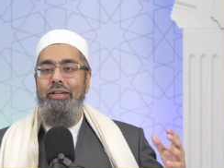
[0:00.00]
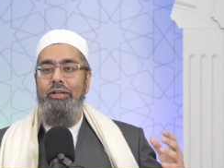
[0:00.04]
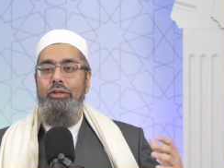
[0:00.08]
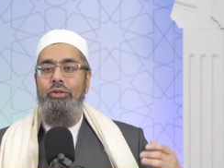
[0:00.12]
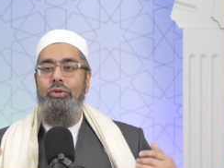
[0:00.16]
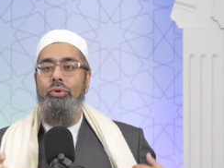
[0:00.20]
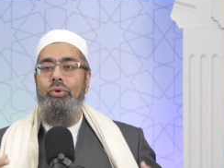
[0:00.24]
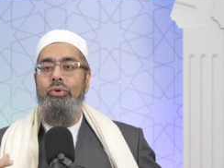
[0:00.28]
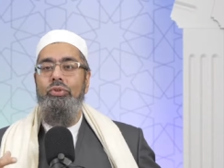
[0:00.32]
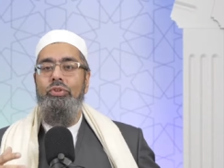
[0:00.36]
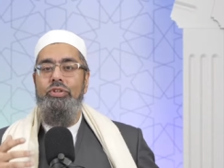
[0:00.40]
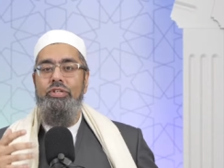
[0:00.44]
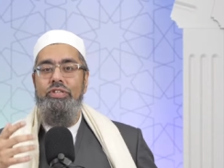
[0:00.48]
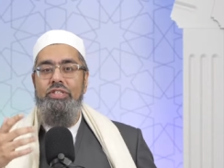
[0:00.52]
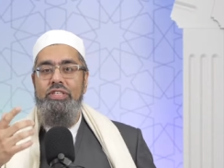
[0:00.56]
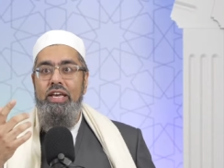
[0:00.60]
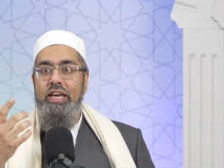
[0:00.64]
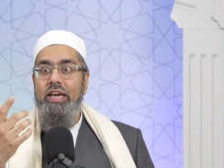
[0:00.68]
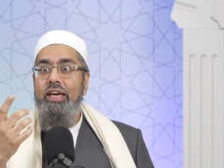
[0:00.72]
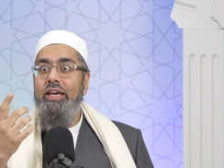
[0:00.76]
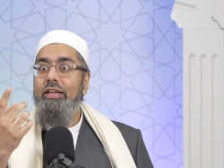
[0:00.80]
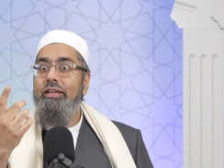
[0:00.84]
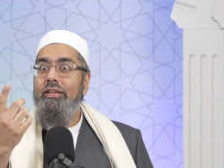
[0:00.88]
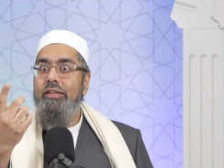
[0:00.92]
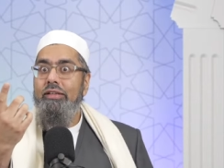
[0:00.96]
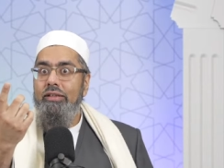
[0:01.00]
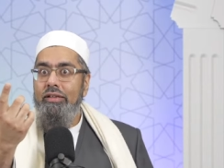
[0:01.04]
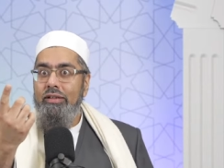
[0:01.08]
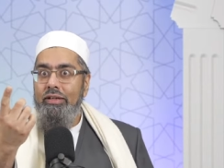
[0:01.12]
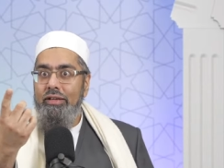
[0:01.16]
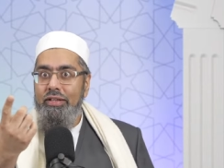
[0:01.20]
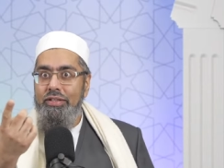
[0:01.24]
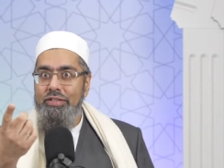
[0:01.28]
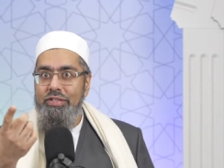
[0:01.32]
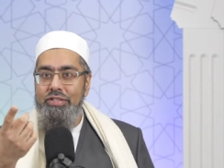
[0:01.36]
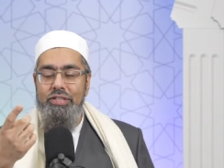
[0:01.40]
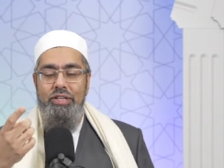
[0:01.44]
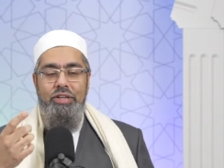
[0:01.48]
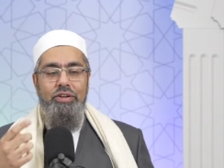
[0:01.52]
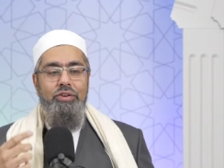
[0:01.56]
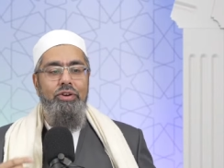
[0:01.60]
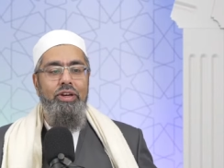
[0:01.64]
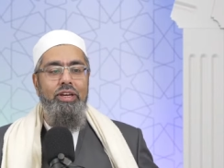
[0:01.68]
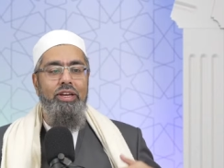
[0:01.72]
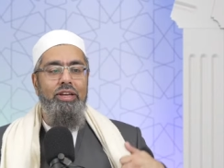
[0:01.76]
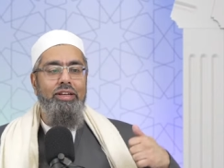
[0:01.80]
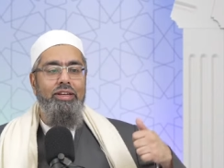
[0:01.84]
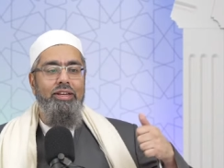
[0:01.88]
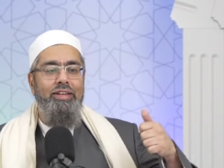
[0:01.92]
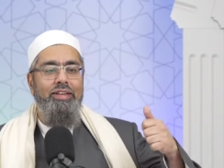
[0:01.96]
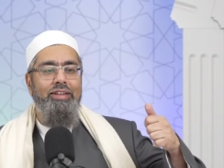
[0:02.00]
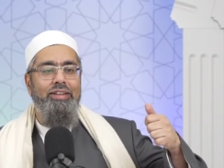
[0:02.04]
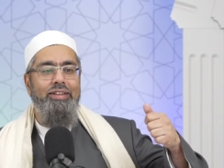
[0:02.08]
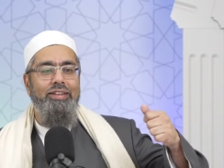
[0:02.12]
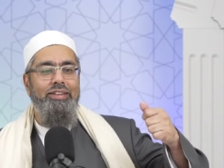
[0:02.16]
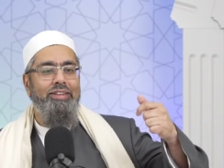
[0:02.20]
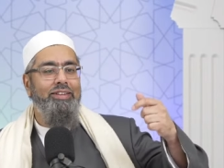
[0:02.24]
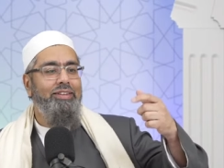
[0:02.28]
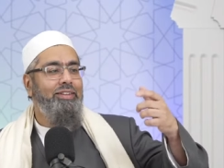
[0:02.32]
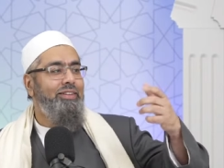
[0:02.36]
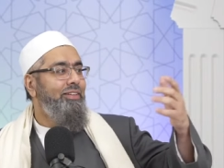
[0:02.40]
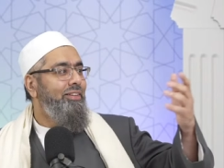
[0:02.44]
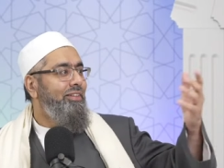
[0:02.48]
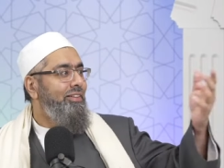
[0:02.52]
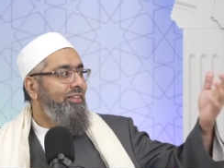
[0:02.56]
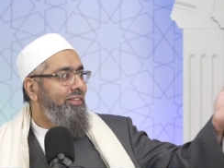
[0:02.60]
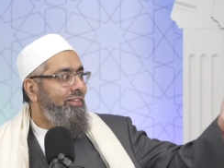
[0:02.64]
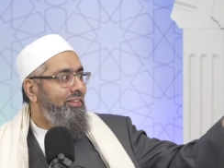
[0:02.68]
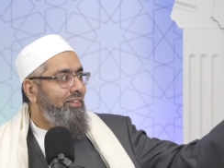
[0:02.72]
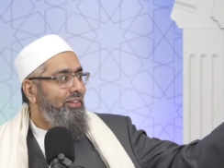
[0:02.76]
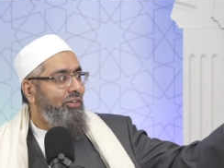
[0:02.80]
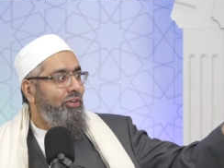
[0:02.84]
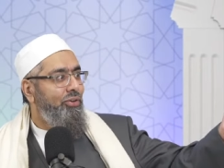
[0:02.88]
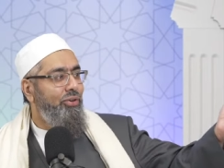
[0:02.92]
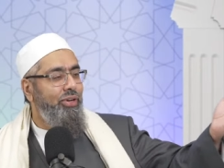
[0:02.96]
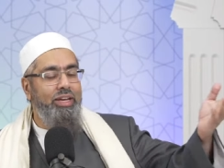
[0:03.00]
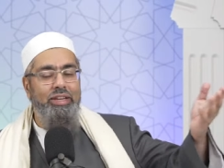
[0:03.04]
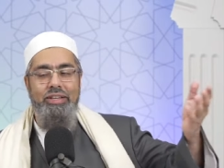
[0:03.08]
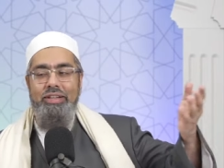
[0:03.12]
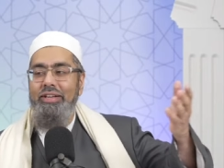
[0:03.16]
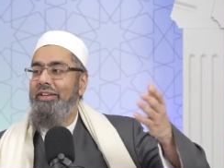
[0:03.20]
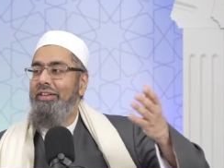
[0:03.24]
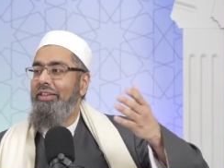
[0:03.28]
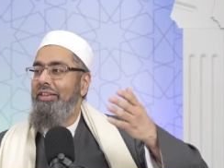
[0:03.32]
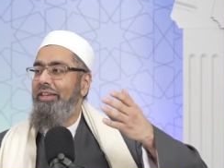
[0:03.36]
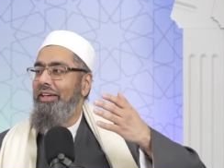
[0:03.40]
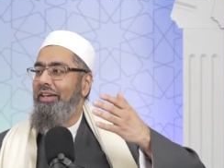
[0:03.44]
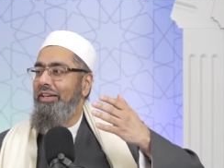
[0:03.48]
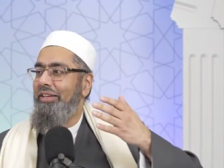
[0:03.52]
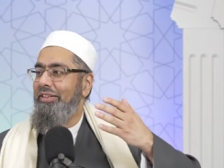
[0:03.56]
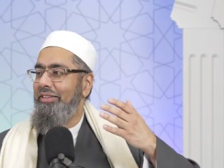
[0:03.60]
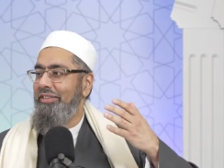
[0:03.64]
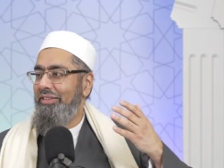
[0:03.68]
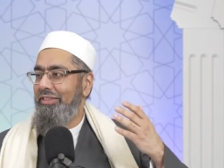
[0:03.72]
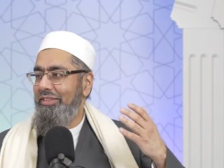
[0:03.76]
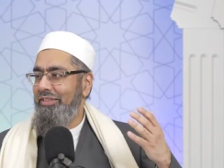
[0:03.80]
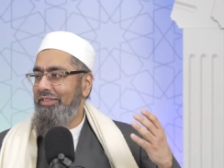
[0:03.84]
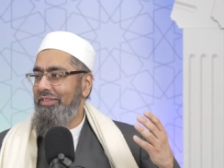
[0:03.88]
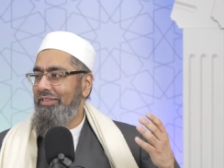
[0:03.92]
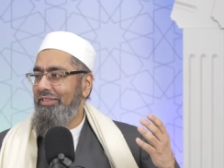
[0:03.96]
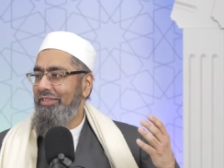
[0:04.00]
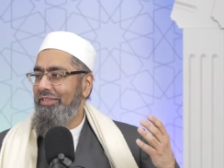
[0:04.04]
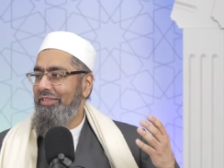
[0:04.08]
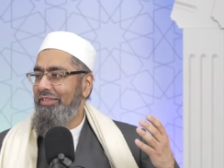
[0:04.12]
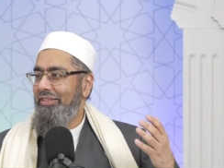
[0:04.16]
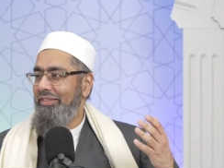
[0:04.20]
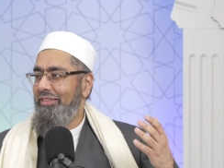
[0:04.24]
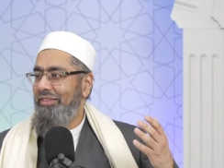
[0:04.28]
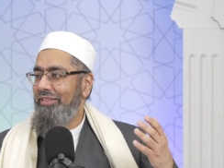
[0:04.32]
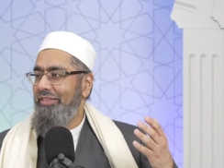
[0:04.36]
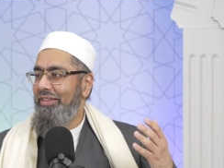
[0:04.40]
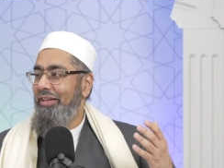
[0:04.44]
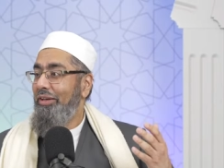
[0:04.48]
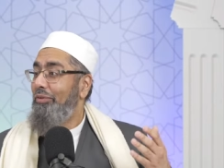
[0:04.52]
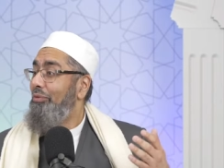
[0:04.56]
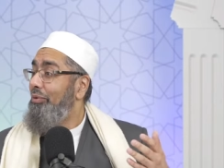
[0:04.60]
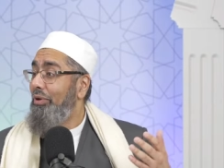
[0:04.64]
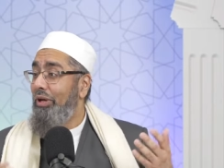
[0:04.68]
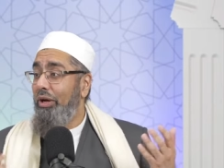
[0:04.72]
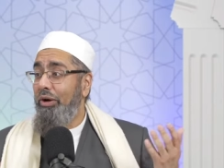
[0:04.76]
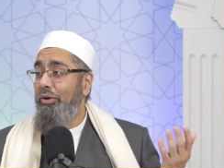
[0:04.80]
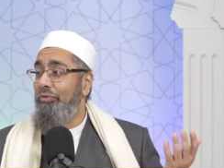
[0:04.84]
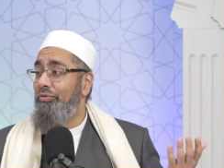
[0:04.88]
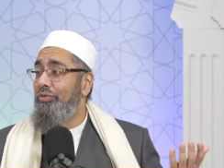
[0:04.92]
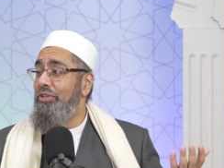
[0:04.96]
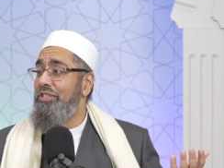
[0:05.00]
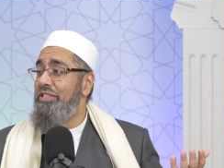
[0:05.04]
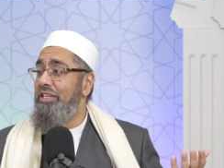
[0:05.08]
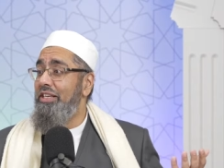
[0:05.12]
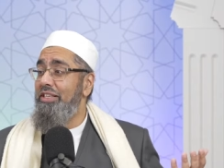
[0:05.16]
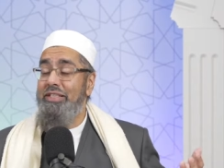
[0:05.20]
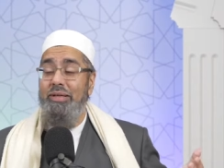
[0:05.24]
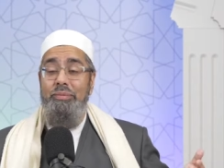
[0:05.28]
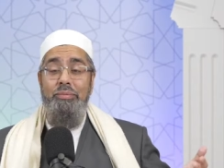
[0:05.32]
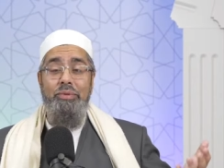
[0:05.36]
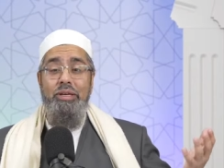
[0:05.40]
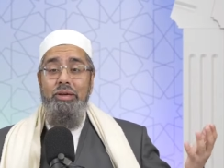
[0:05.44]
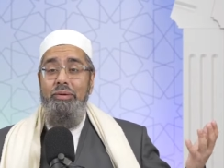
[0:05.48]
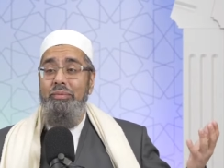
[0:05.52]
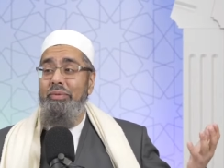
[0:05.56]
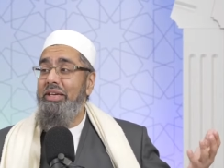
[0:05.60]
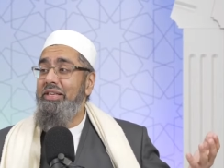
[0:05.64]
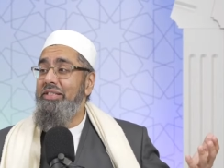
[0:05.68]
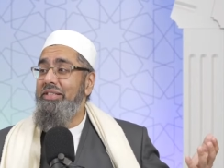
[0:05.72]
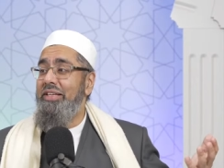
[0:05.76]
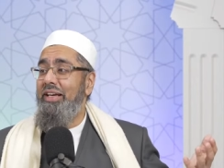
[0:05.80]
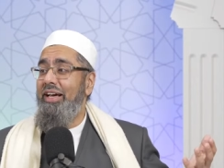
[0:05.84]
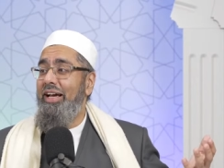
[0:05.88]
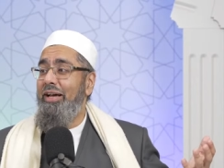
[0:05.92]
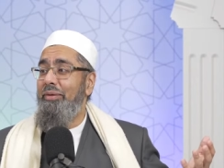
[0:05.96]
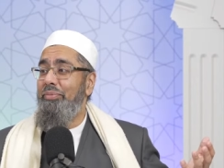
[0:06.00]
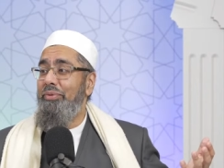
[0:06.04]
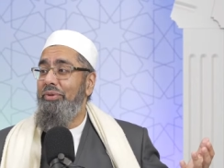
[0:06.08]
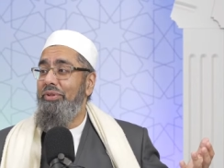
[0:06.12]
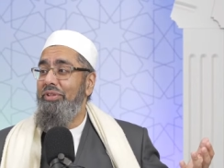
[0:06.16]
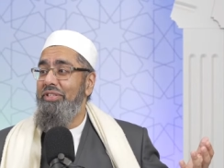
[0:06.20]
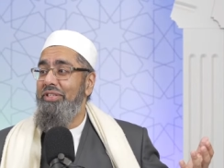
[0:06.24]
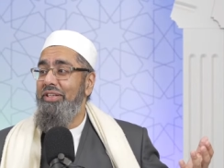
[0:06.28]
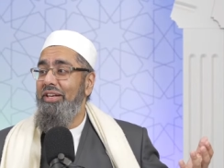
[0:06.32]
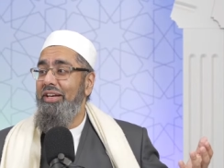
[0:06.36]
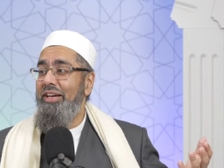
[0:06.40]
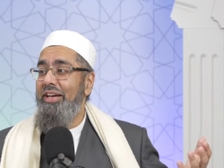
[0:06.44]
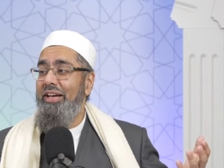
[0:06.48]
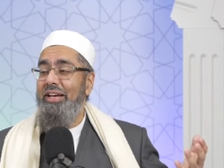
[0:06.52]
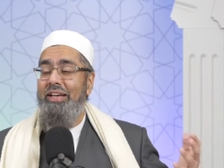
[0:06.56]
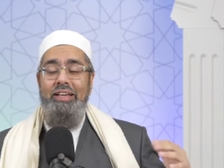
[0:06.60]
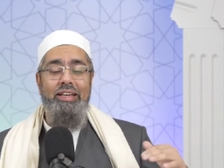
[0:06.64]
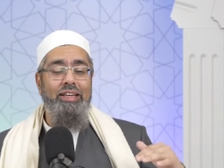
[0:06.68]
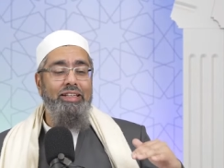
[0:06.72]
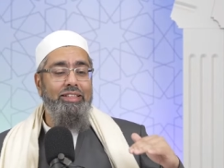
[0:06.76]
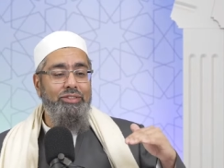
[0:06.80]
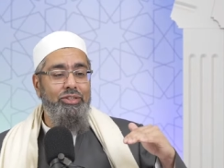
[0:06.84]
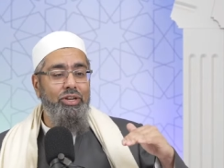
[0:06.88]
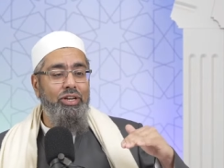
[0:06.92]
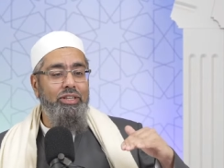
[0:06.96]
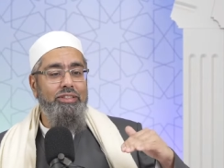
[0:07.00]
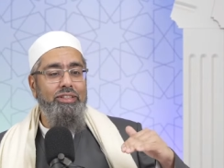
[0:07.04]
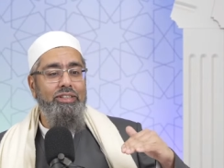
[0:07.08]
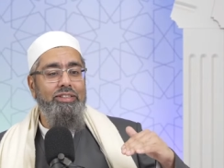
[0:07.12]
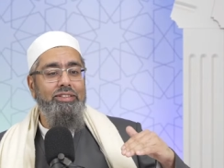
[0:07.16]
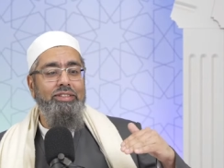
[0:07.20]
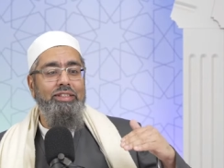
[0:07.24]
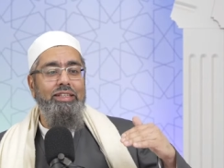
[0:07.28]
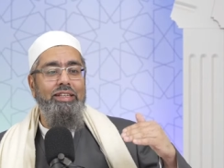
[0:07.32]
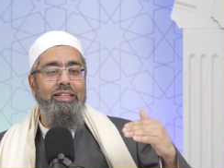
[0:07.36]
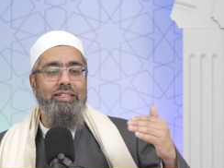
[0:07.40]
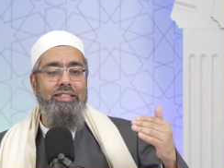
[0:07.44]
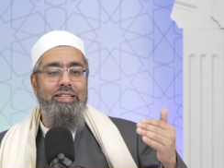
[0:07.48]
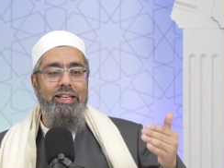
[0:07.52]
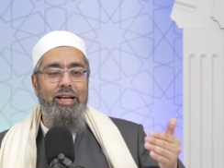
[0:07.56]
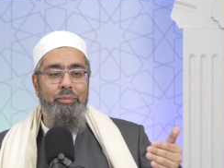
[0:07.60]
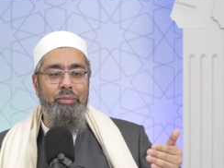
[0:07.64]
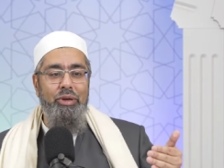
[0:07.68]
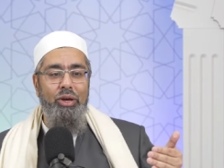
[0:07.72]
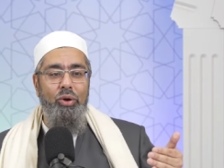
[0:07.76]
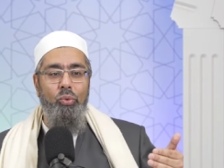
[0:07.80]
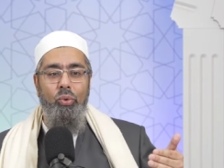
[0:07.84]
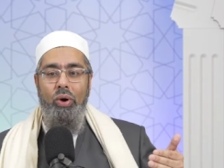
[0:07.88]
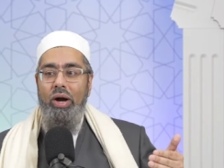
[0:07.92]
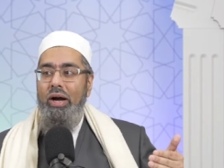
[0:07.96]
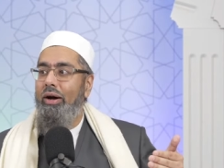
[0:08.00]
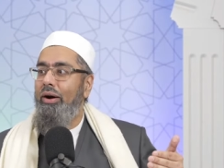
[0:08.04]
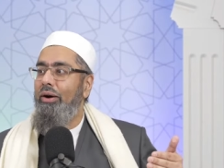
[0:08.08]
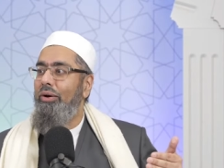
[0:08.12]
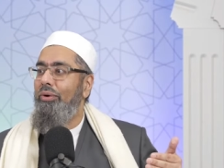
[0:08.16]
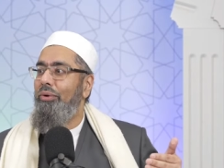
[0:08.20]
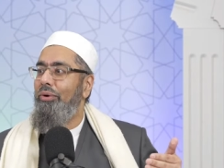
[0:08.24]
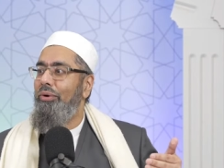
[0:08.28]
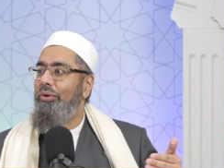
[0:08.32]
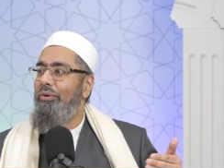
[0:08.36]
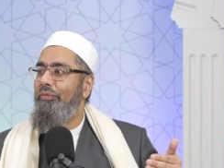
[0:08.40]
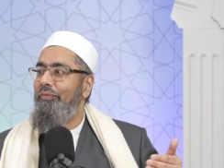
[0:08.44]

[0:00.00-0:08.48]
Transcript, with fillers: You either say it considering created things. Like we often say something amazing happens, it's not just the Islamic wow,